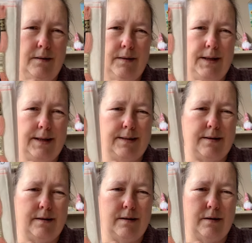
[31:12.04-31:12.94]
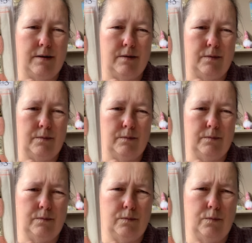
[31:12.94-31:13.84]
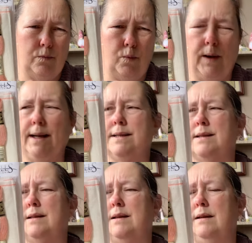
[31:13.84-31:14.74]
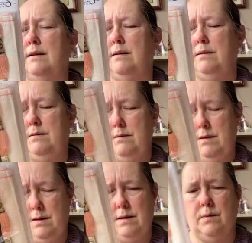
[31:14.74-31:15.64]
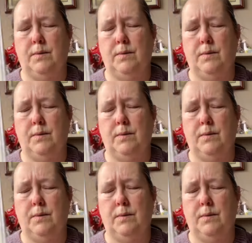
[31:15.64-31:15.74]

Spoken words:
These are weeks, I think they're